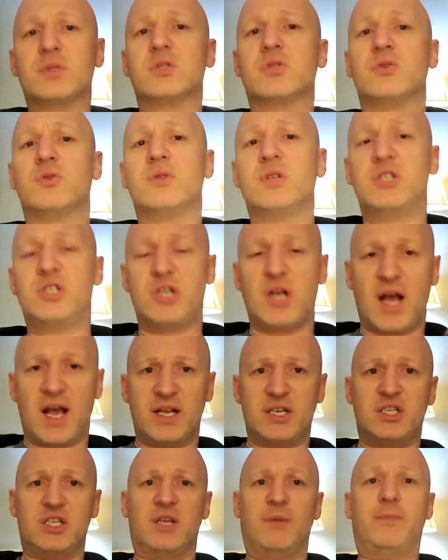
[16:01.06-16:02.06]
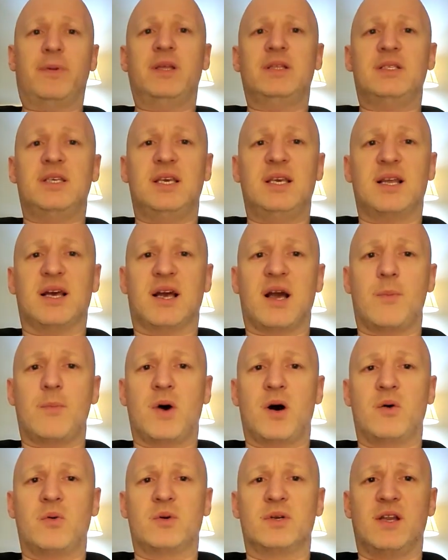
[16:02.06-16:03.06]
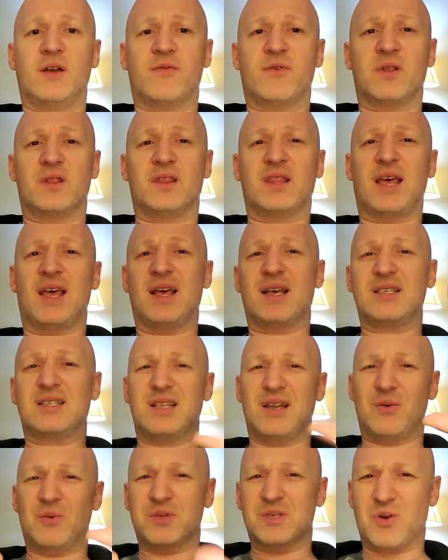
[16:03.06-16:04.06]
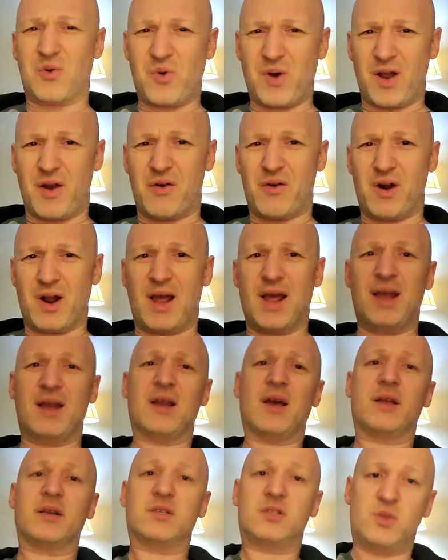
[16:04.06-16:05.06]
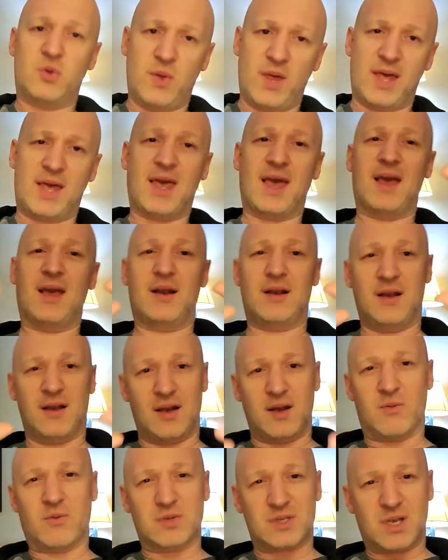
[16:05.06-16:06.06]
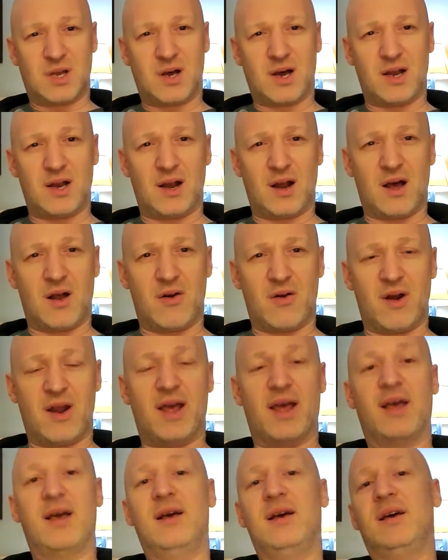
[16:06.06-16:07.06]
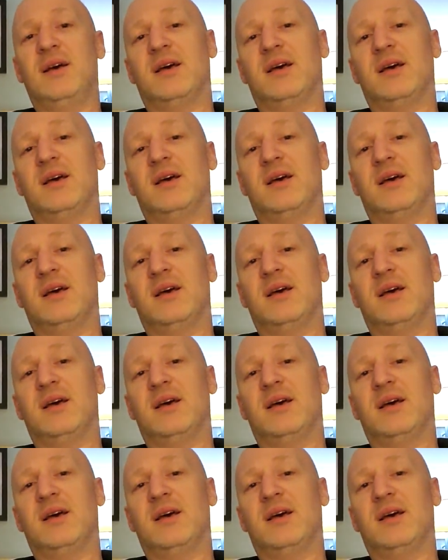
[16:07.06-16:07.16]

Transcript: through the ChatGPT to come out with different things, and it wasn't quite right, and I'd tweak it, and it was kind of not right,